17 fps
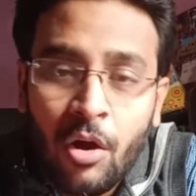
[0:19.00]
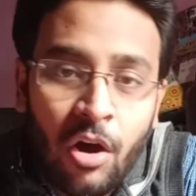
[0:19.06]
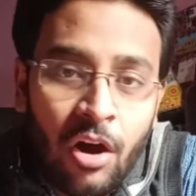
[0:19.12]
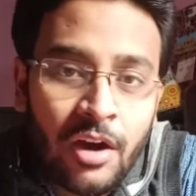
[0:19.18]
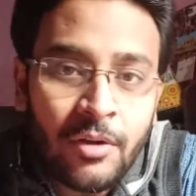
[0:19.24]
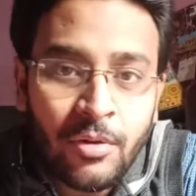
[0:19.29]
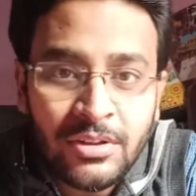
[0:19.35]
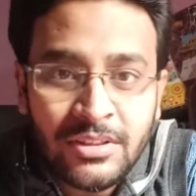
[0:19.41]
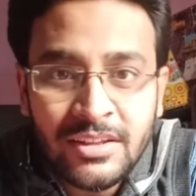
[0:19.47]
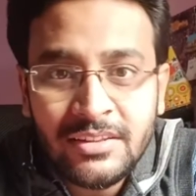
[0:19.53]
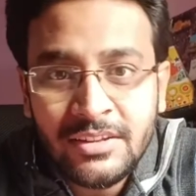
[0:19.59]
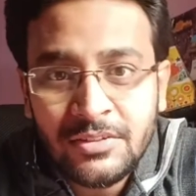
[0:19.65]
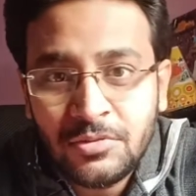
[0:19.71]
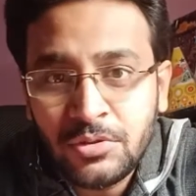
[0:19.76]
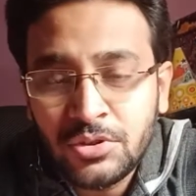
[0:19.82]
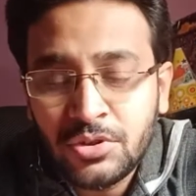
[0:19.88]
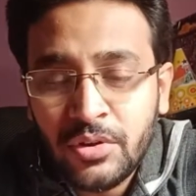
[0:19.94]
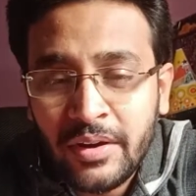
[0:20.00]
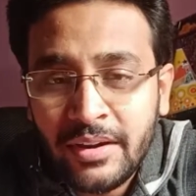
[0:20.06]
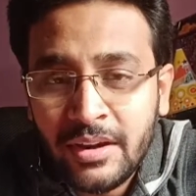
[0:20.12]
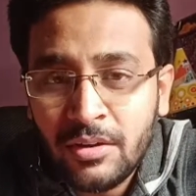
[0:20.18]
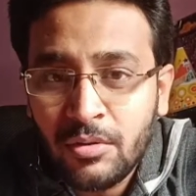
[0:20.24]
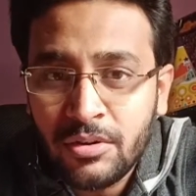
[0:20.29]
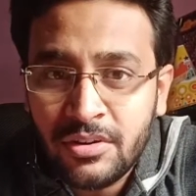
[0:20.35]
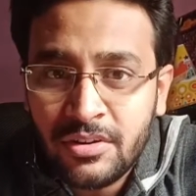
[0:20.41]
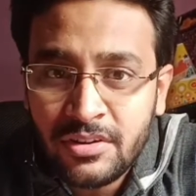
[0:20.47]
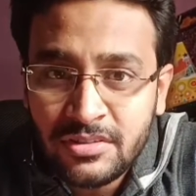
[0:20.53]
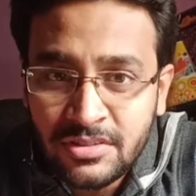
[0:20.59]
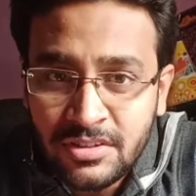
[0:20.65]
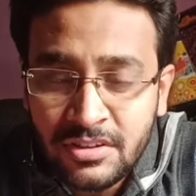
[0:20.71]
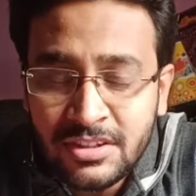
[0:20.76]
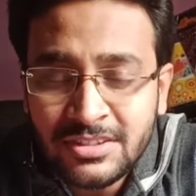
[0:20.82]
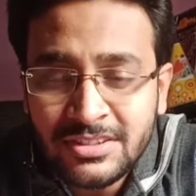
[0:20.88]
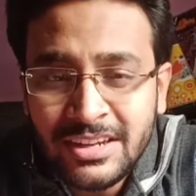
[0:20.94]
or whether they should join a good
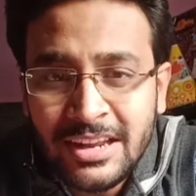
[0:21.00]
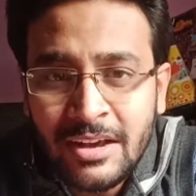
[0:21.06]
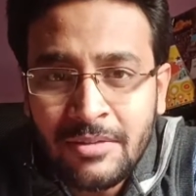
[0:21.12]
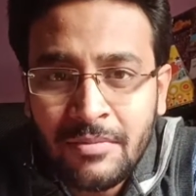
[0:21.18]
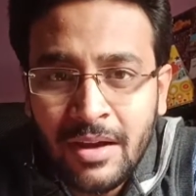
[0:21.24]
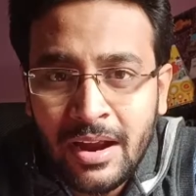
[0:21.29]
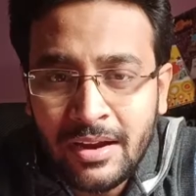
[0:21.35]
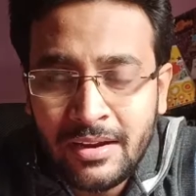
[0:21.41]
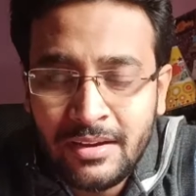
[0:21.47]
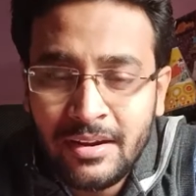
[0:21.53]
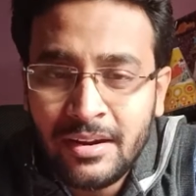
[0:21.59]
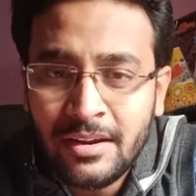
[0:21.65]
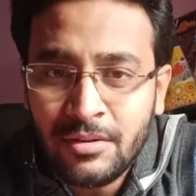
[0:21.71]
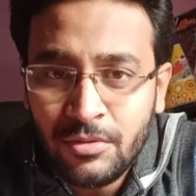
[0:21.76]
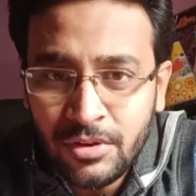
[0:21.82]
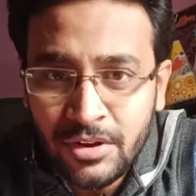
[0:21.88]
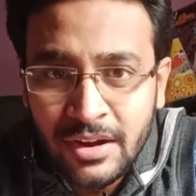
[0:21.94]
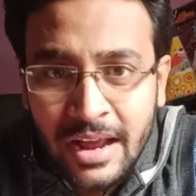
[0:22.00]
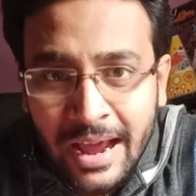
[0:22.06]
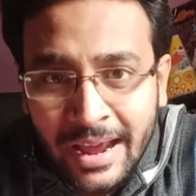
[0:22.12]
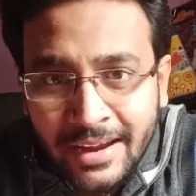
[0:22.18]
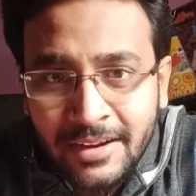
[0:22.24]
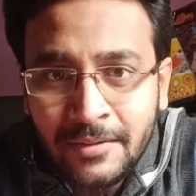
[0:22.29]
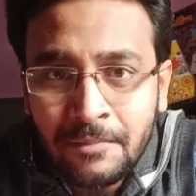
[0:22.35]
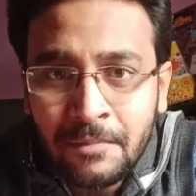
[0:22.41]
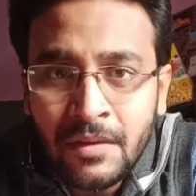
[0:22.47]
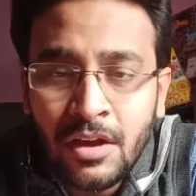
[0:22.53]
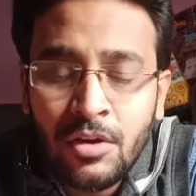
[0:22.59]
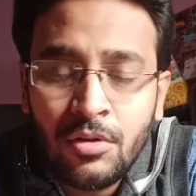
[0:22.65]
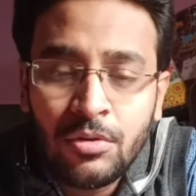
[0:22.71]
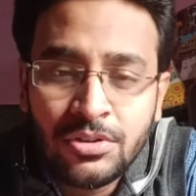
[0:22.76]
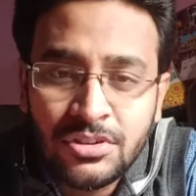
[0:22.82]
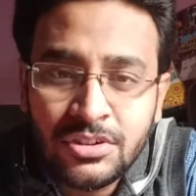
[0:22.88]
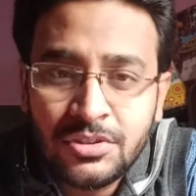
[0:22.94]
research lab under a good guide
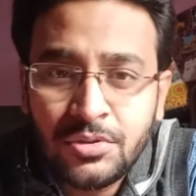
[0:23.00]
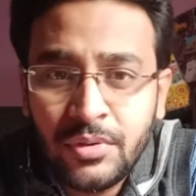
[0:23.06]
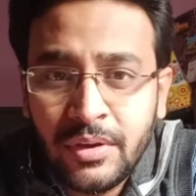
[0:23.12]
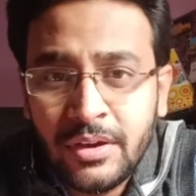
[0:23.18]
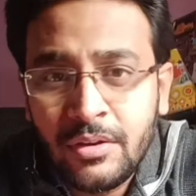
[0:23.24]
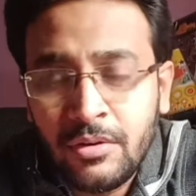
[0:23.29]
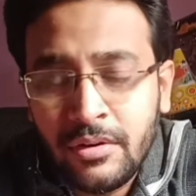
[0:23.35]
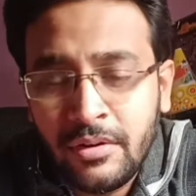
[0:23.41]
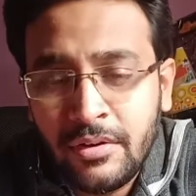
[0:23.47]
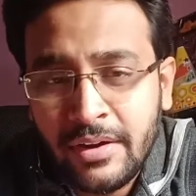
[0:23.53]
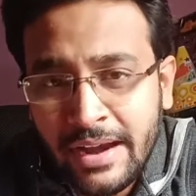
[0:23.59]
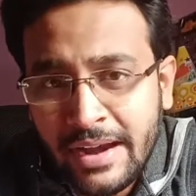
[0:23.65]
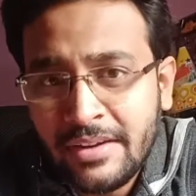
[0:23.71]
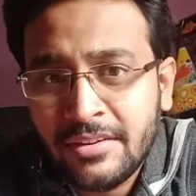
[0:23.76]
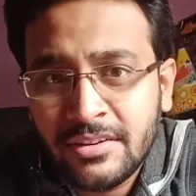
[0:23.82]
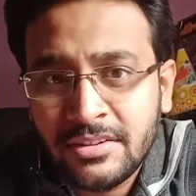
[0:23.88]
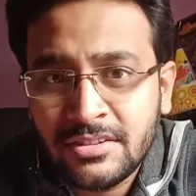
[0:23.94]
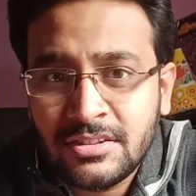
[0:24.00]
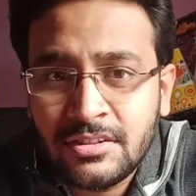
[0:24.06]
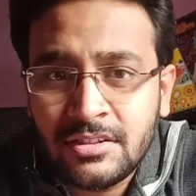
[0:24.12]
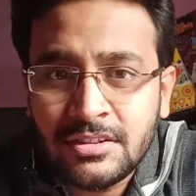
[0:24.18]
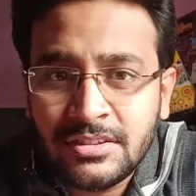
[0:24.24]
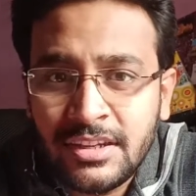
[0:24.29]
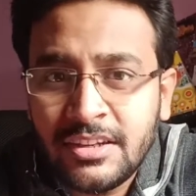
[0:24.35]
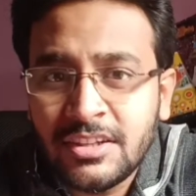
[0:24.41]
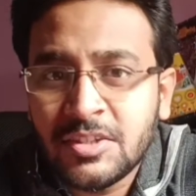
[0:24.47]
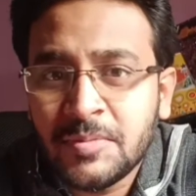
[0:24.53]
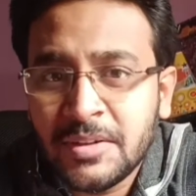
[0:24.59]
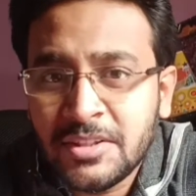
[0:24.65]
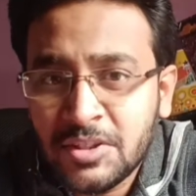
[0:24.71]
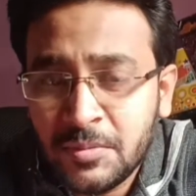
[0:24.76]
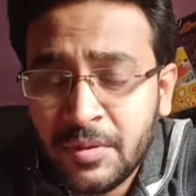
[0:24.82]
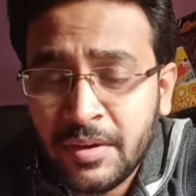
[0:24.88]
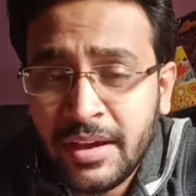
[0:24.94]
which is doing great research in a
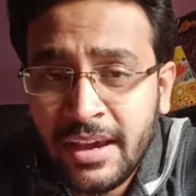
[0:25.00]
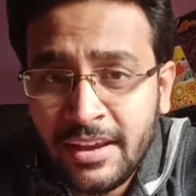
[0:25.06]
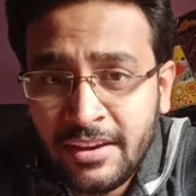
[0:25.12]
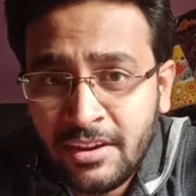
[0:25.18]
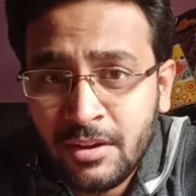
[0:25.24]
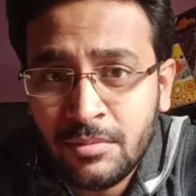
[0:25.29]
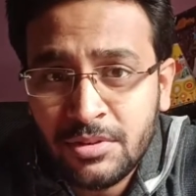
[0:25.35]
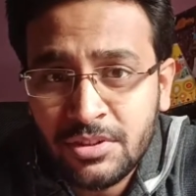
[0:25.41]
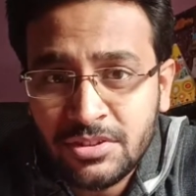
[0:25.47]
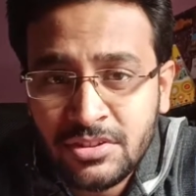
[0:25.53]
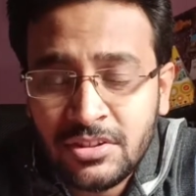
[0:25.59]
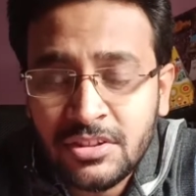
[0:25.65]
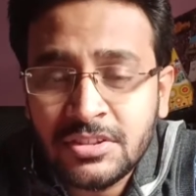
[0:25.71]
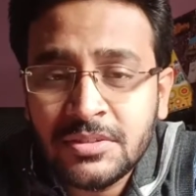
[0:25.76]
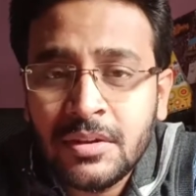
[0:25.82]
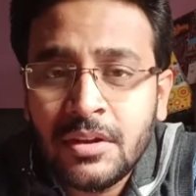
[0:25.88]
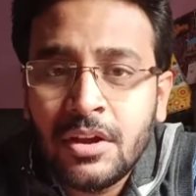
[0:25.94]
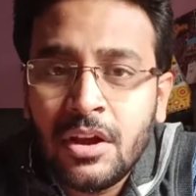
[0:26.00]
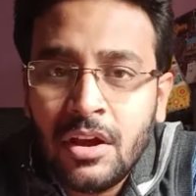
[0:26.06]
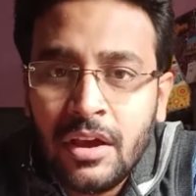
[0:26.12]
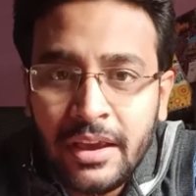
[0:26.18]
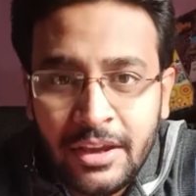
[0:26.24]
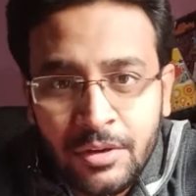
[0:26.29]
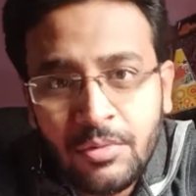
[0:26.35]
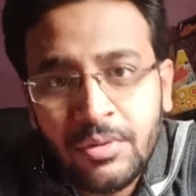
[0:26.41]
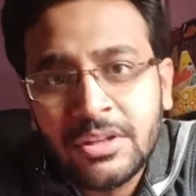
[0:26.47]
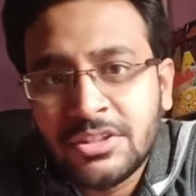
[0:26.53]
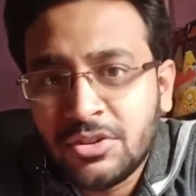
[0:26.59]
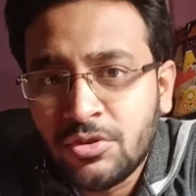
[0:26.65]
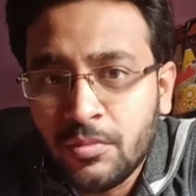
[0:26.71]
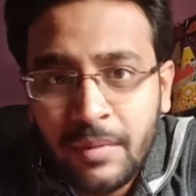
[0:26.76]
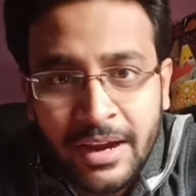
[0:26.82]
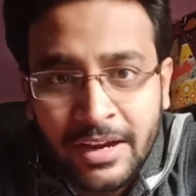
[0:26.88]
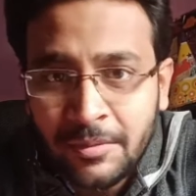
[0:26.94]
specific area of research in
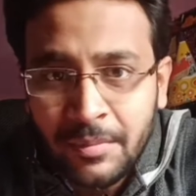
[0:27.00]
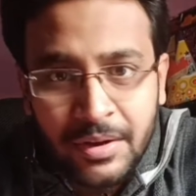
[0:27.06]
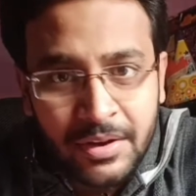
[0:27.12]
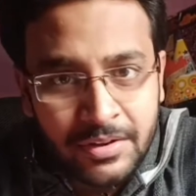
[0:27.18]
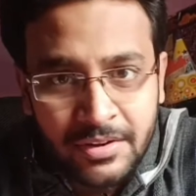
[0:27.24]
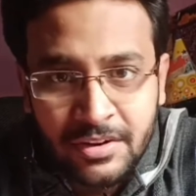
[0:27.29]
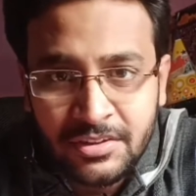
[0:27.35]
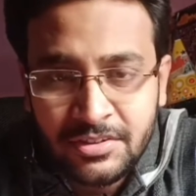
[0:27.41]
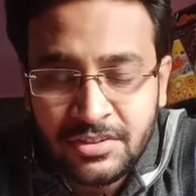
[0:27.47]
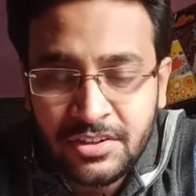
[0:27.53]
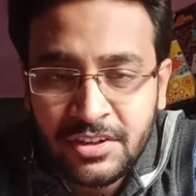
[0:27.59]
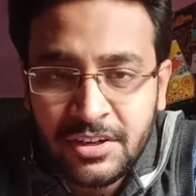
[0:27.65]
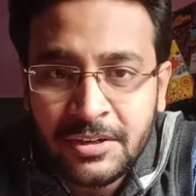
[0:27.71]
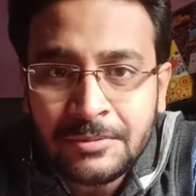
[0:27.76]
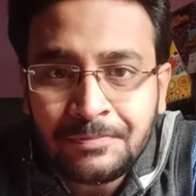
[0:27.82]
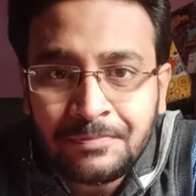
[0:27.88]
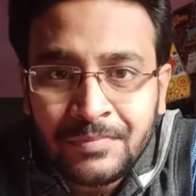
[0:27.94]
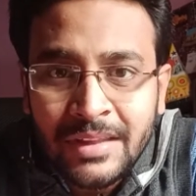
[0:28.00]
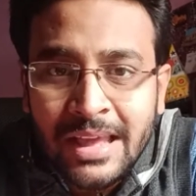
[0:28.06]
which you might be interested in.